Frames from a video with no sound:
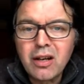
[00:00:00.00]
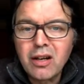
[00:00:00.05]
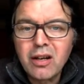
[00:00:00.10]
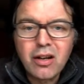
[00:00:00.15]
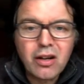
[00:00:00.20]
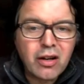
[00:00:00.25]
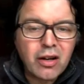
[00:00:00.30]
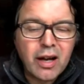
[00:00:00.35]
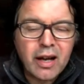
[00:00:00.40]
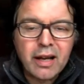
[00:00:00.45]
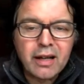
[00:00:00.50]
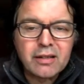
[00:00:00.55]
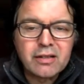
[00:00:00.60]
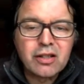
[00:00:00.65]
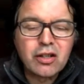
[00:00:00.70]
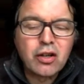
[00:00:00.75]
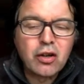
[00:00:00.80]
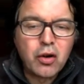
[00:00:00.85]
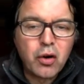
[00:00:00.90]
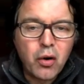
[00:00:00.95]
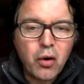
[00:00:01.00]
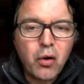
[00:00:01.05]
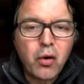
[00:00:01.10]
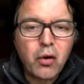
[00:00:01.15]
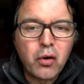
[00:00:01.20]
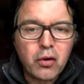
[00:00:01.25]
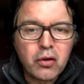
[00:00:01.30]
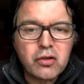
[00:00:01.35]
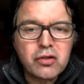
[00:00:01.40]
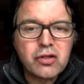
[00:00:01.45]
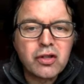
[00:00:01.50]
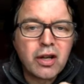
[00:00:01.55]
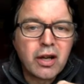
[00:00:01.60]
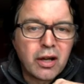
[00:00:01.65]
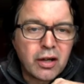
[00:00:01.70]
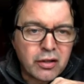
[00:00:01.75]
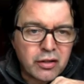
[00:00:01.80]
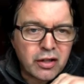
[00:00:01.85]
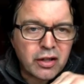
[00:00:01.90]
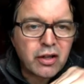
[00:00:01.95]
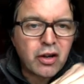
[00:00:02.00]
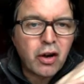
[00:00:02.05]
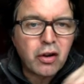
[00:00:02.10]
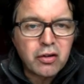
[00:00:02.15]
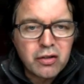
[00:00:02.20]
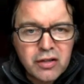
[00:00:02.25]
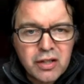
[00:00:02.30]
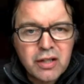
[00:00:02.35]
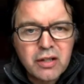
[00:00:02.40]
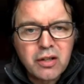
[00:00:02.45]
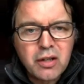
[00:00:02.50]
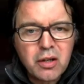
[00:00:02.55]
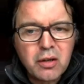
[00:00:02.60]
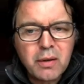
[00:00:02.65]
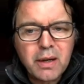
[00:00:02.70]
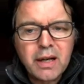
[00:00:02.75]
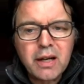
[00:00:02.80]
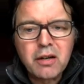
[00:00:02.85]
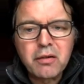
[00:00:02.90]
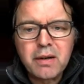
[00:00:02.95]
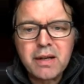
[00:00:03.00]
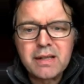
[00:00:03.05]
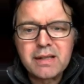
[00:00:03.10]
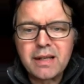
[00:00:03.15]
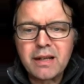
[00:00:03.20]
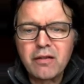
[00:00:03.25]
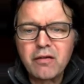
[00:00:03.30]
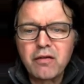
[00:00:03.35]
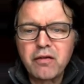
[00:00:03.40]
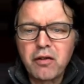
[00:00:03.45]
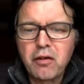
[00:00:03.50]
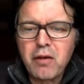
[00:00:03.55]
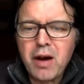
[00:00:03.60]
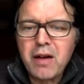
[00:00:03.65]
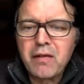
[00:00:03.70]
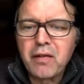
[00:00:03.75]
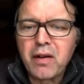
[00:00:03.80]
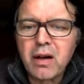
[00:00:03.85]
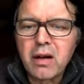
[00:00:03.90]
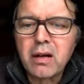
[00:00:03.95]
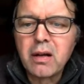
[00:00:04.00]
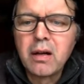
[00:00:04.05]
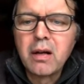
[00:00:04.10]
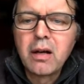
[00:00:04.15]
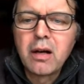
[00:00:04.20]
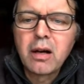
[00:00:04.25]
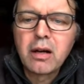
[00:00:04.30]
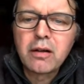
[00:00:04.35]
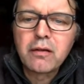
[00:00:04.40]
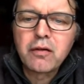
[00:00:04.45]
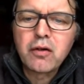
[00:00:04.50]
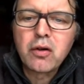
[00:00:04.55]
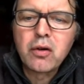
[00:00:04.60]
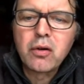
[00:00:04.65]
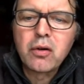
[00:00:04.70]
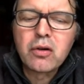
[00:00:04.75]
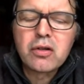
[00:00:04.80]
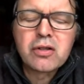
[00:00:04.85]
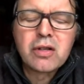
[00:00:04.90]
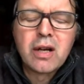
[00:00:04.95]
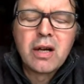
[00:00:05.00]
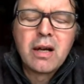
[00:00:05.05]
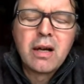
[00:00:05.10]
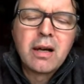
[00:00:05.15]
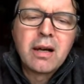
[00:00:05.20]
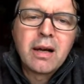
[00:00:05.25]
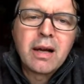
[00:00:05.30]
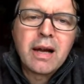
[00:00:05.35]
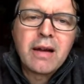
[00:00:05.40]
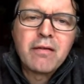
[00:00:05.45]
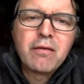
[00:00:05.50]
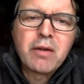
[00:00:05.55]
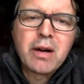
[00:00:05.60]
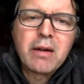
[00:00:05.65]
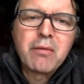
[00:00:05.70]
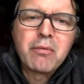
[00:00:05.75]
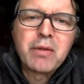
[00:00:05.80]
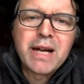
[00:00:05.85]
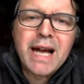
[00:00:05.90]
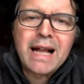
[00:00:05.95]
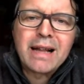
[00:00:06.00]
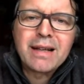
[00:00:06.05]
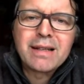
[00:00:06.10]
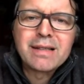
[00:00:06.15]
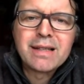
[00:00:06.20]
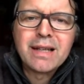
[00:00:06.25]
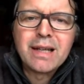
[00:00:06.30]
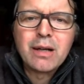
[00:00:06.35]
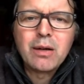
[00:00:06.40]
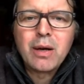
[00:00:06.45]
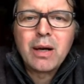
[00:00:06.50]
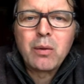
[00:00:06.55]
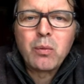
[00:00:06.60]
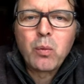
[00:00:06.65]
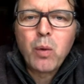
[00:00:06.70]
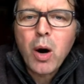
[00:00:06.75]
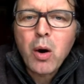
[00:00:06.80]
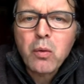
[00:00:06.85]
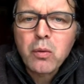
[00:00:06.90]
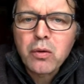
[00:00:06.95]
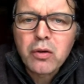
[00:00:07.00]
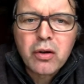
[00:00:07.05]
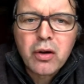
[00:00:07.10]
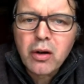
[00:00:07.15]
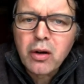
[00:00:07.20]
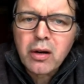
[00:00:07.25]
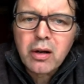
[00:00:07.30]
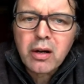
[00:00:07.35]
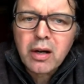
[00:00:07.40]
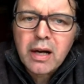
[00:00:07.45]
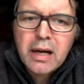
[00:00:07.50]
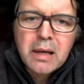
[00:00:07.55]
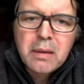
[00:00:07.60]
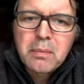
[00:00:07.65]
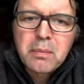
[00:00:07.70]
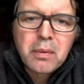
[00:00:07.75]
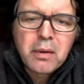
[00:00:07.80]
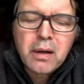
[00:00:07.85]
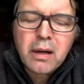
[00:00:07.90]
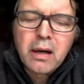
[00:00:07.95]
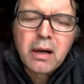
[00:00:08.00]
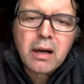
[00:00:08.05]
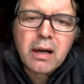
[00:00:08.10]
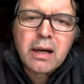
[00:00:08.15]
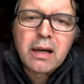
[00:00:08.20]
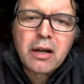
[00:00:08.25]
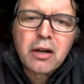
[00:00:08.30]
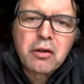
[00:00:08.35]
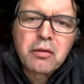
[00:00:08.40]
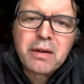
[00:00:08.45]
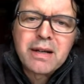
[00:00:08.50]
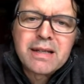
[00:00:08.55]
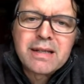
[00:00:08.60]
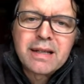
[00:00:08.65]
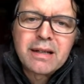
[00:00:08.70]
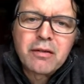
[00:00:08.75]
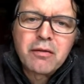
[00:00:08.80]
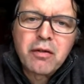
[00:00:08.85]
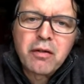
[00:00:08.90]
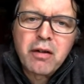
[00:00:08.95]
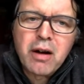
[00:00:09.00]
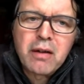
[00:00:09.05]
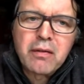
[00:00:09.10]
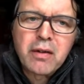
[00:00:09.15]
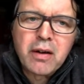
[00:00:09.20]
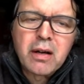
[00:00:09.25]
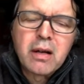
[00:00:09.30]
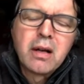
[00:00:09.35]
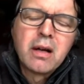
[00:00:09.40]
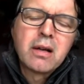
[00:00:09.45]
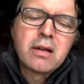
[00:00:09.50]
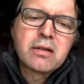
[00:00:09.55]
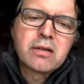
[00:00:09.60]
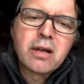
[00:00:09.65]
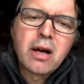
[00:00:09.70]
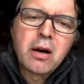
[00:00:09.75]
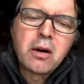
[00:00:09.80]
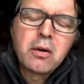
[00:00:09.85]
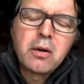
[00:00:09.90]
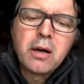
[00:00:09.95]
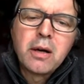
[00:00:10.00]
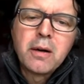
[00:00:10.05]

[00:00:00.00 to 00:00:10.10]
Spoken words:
it's caused to continue increasing forever. And of course, in reality, it won't keep increasing forever. So